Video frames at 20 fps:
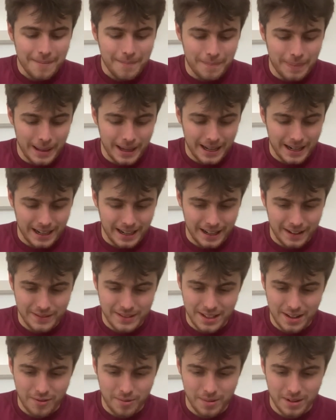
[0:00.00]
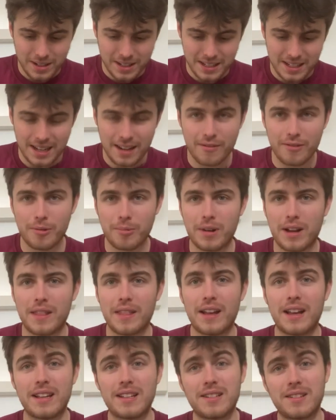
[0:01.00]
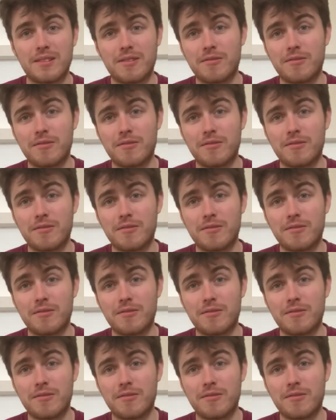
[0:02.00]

Big Love, Seven Wonders and Everywhere, that is a